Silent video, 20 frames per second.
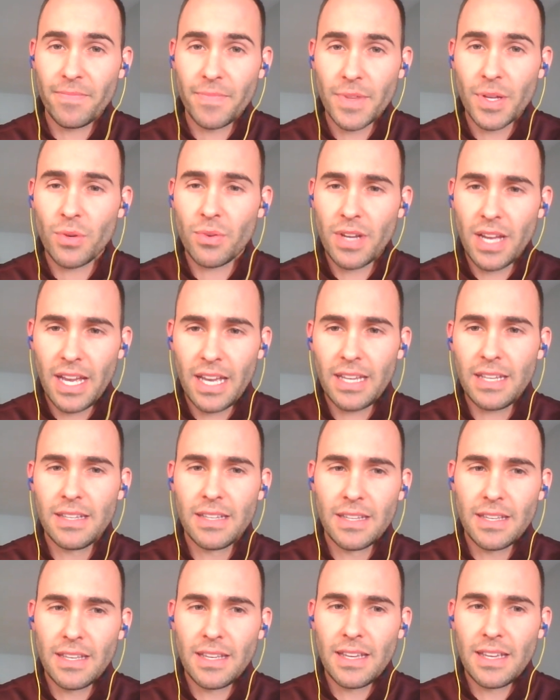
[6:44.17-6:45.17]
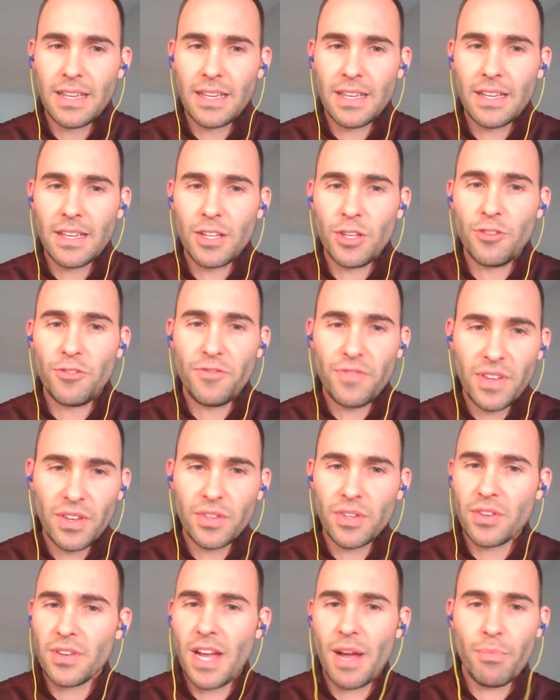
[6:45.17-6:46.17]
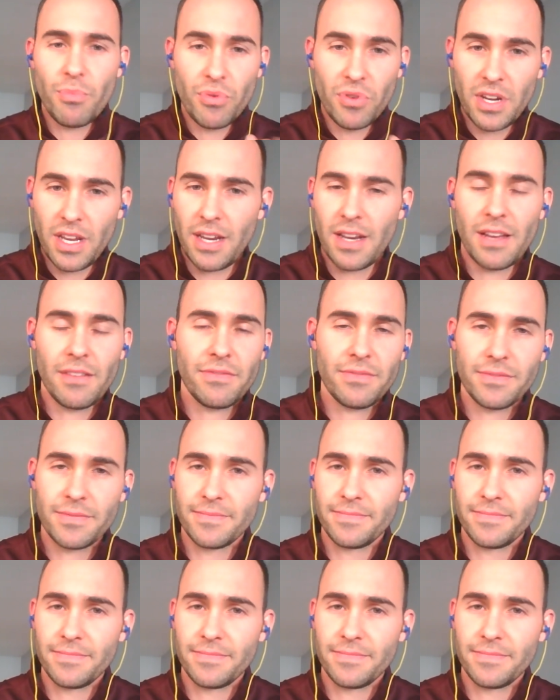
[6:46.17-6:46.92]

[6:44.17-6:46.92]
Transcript: Okay? You feel you're not pretty enough.